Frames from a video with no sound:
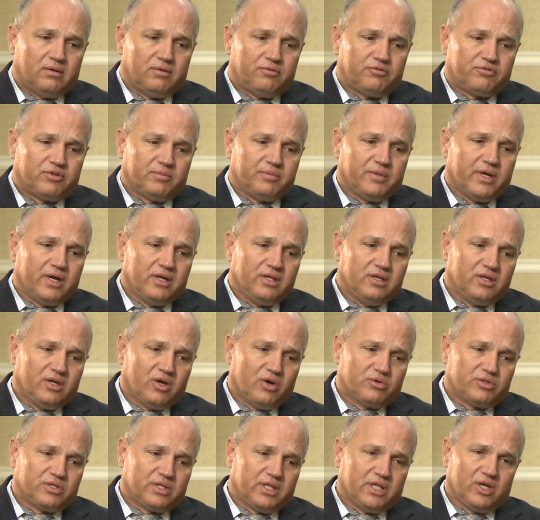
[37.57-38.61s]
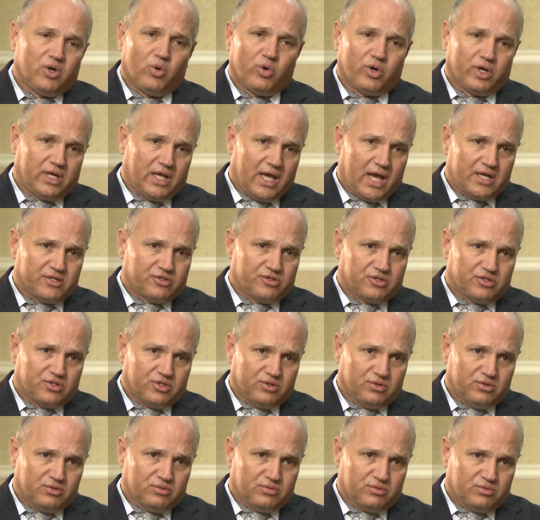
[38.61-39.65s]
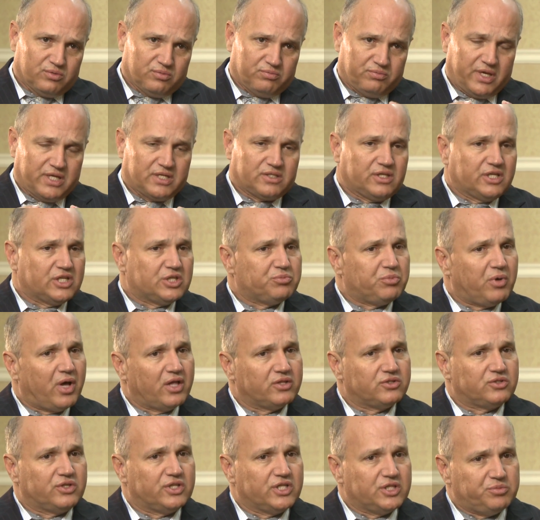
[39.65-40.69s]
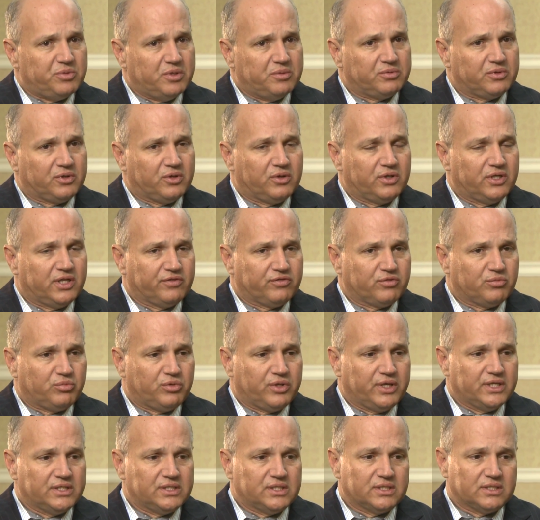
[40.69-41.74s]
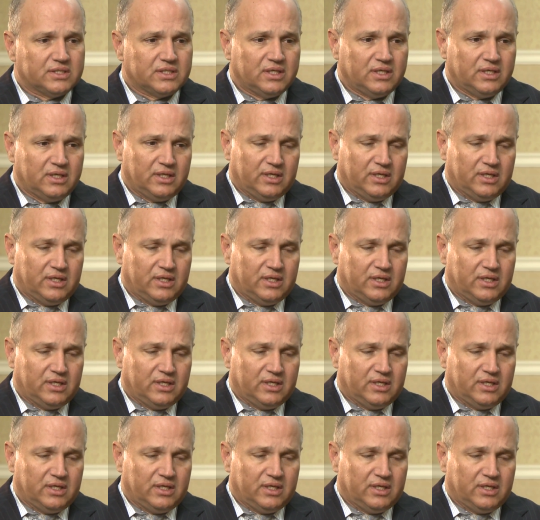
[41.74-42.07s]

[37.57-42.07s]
From there you go to the organizers who basically sponsor these people, go to different places,